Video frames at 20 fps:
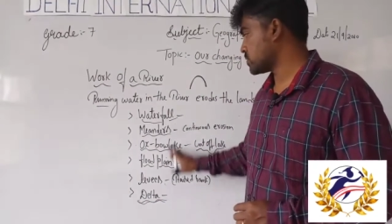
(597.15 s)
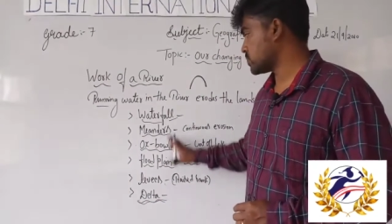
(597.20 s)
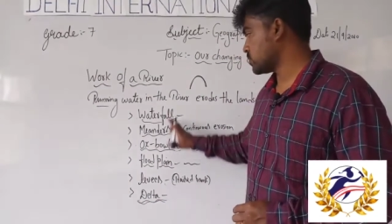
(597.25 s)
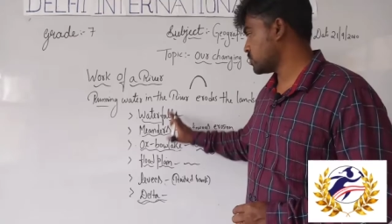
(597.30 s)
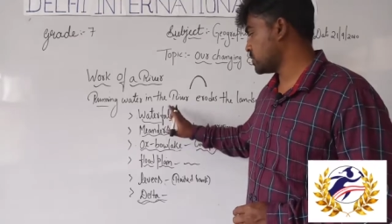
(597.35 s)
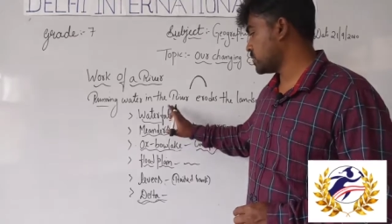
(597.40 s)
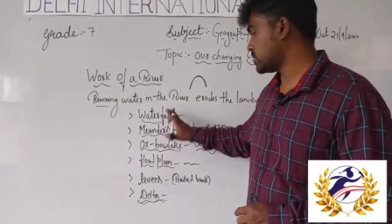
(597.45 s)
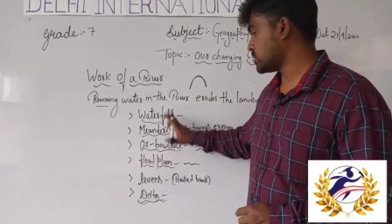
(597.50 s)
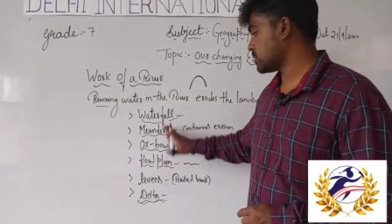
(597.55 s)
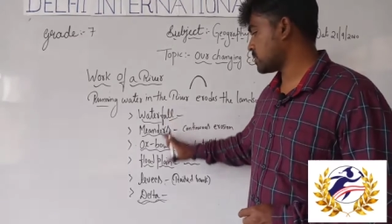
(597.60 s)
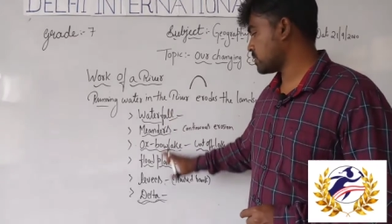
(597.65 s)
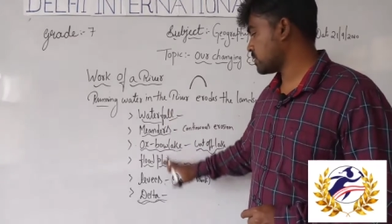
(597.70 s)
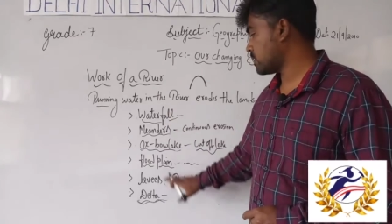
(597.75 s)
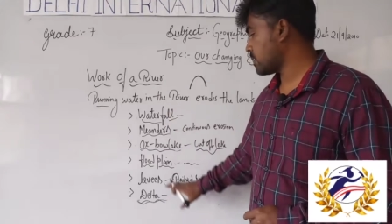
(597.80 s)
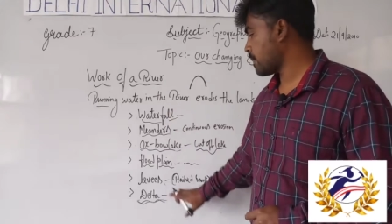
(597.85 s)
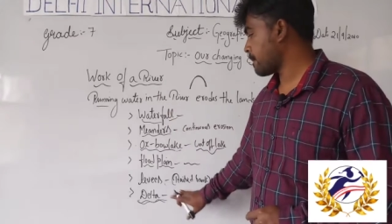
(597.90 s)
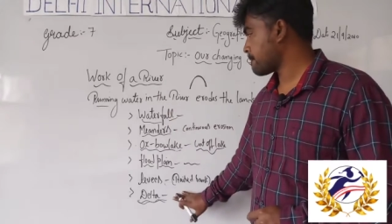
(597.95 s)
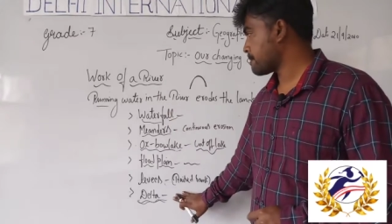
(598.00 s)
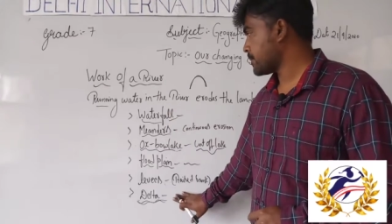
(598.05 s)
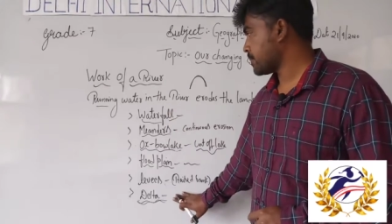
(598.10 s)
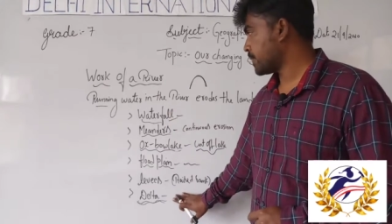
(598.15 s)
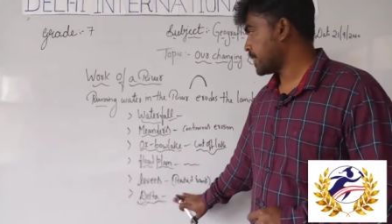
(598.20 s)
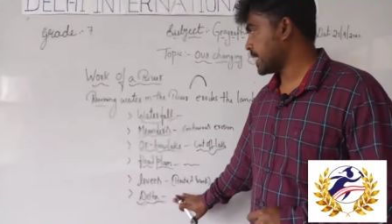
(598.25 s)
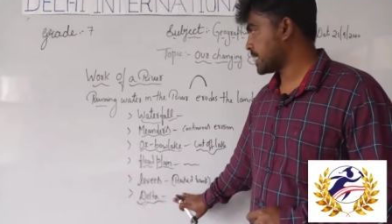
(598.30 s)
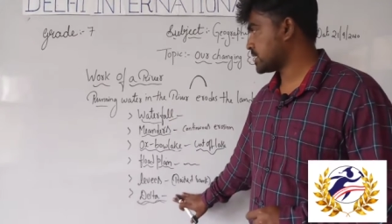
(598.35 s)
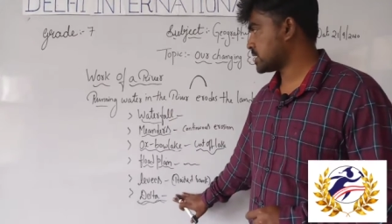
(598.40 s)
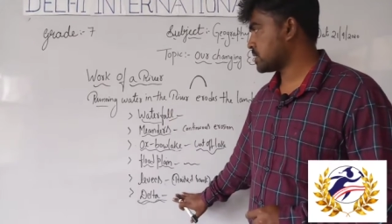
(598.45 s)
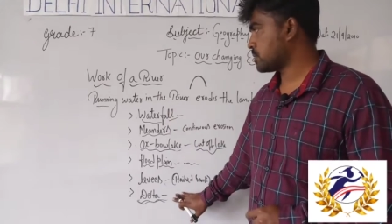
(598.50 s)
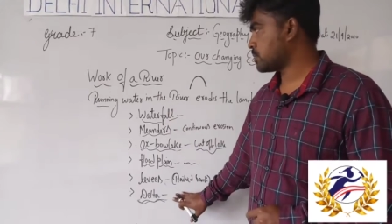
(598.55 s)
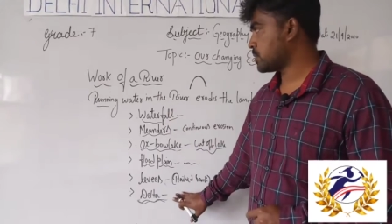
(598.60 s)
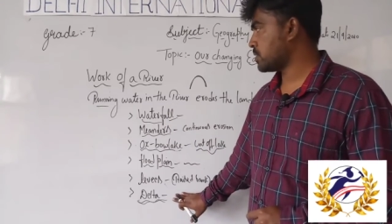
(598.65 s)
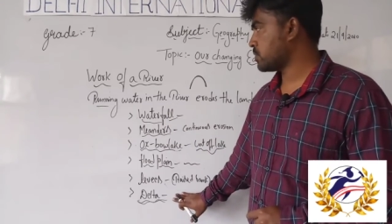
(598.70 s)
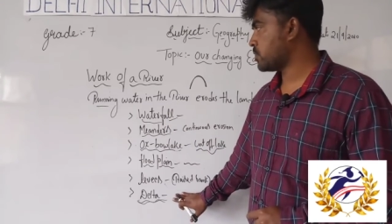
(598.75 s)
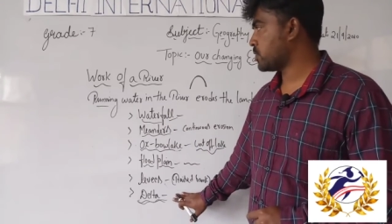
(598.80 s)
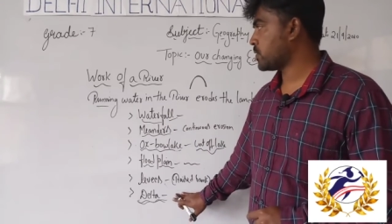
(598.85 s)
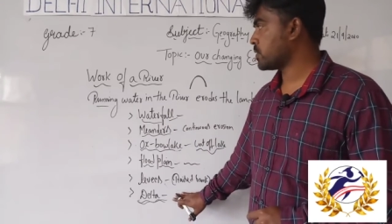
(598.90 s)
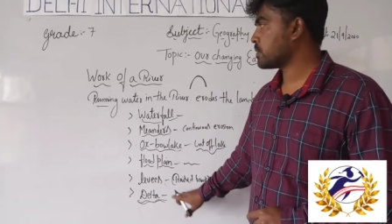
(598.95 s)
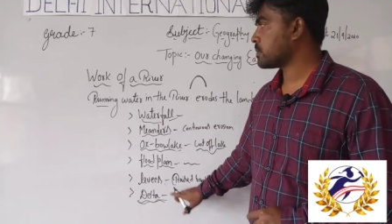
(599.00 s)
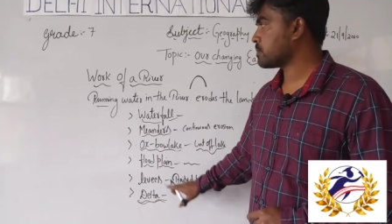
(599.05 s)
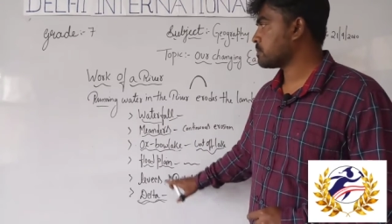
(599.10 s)
So these are all example
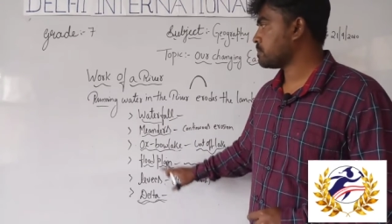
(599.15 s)
for